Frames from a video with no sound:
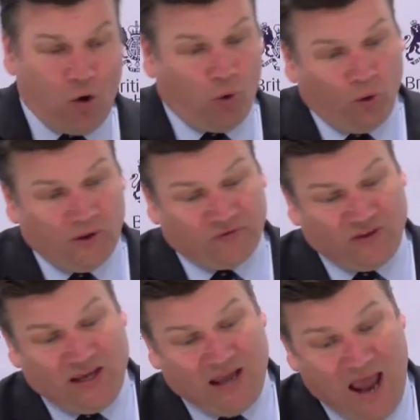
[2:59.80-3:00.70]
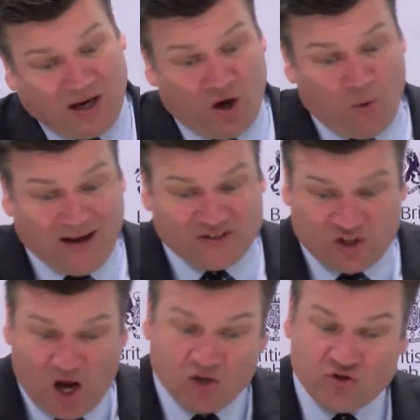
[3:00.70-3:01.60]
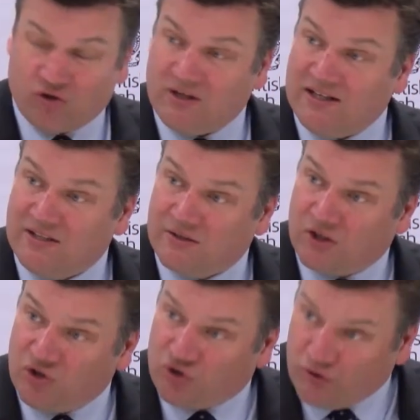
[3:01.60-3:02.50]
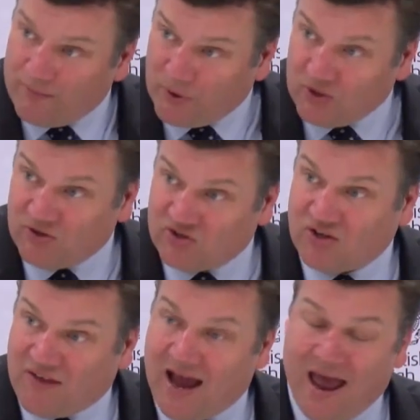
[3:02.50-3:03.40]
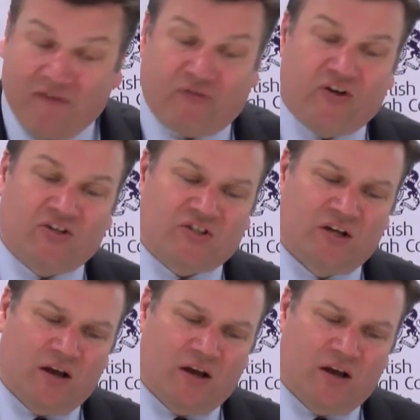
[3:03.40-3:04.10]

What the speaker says: All of the ECOWAS countries contribute to that effort